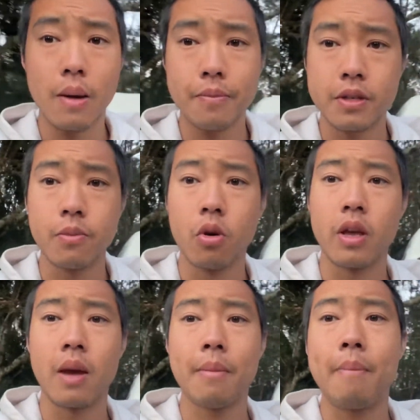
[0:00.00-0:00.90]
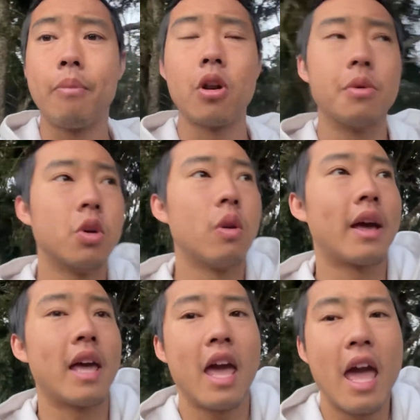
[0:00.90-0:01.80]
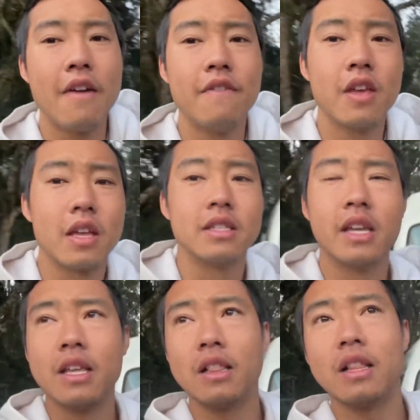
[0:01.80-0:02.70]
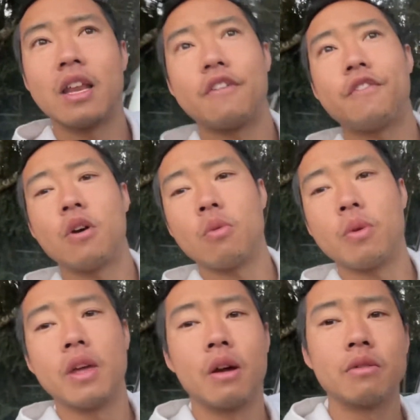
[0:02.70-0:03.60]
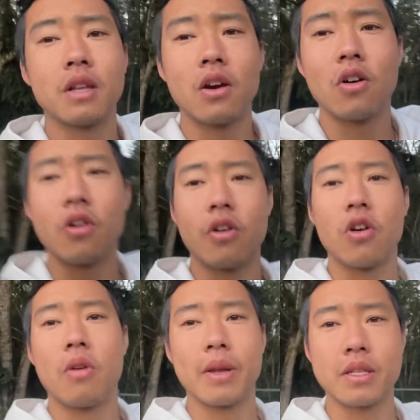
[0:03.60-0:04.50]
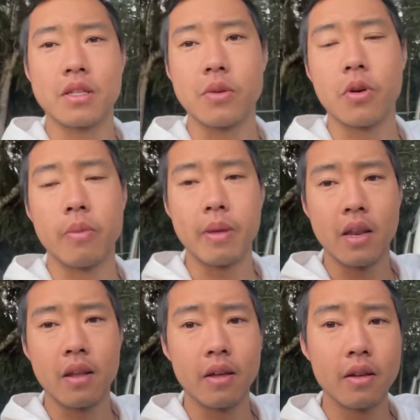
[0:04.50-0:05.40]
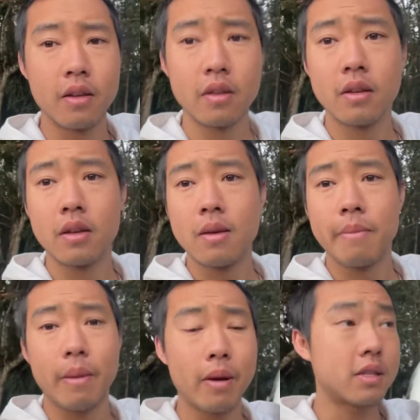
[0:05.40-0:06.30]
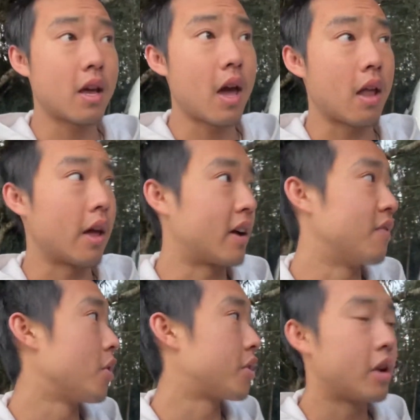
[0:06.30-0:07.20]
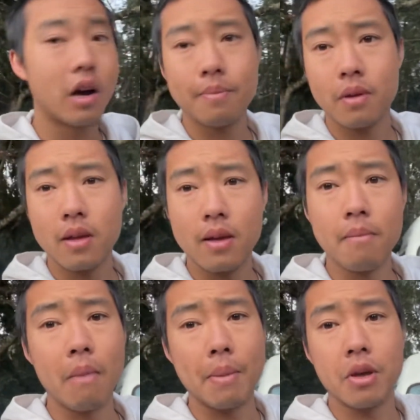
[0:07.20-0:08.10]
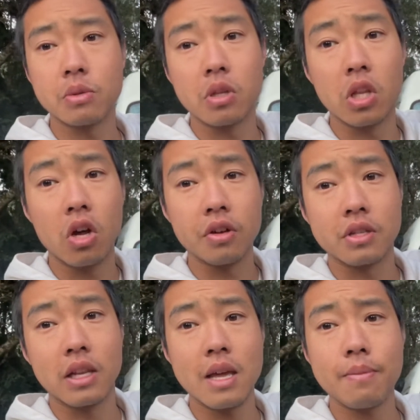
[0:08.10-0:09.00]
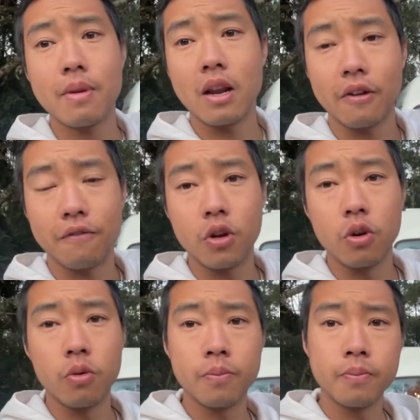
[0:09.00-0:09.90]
this morning and my body was all like heavy and tingly and I felt weird. I was like, oh no, am I still going to be in it? But I must say, like I've woken up, maybe because it was a long sleep, and I feel